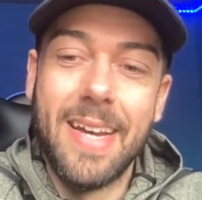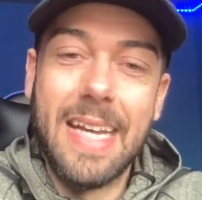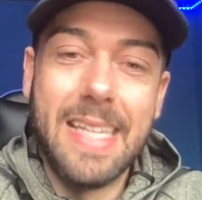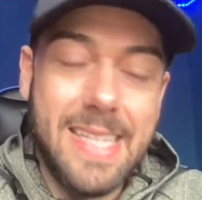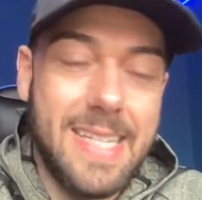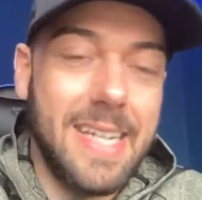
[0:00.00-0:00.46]

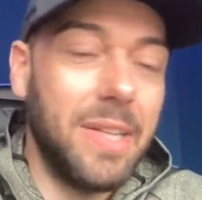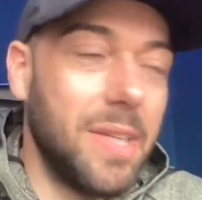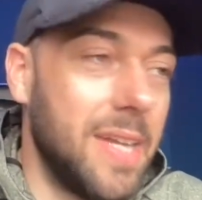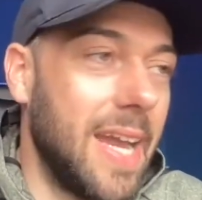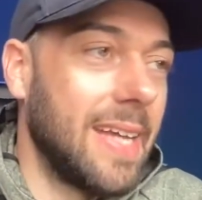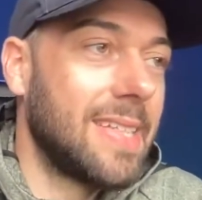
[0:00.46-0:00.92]
Until
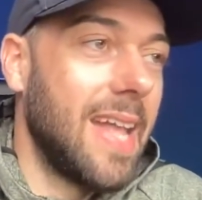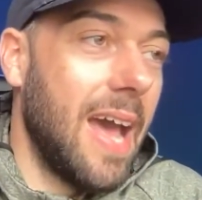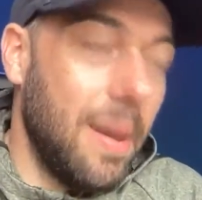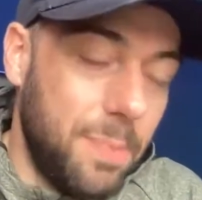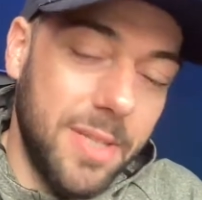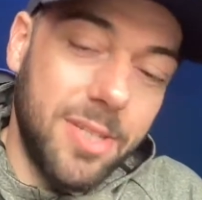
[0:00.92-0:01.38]
the next
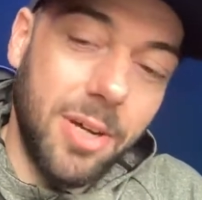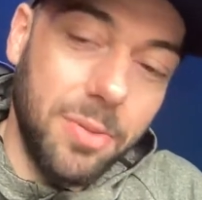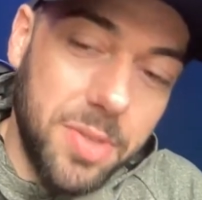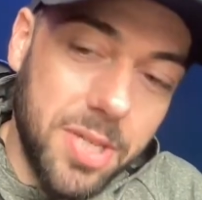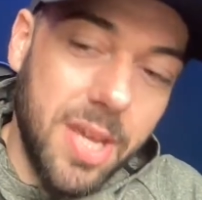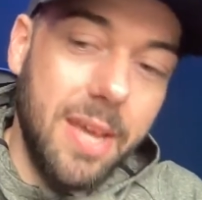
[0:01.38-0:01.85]

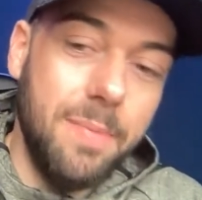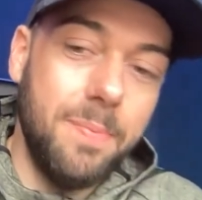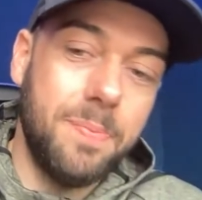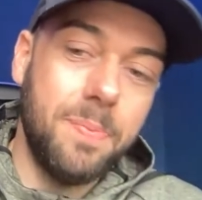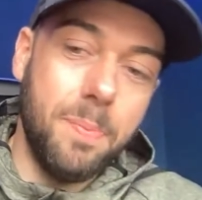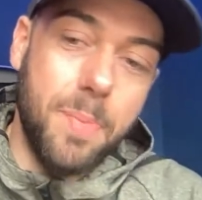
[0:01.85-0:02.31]
episode,
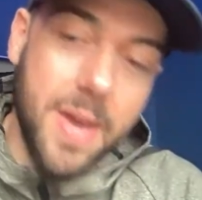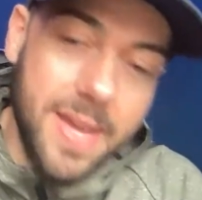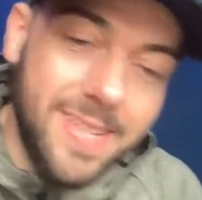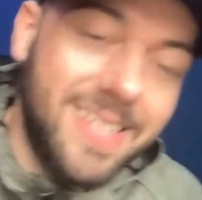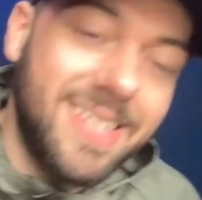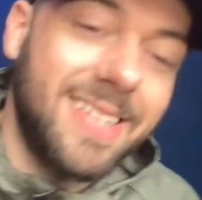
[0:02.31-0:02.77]
team.
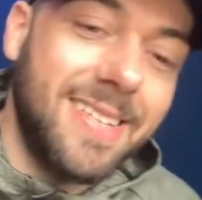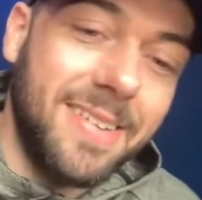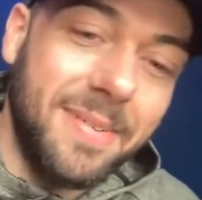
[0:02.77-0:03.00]
Peace.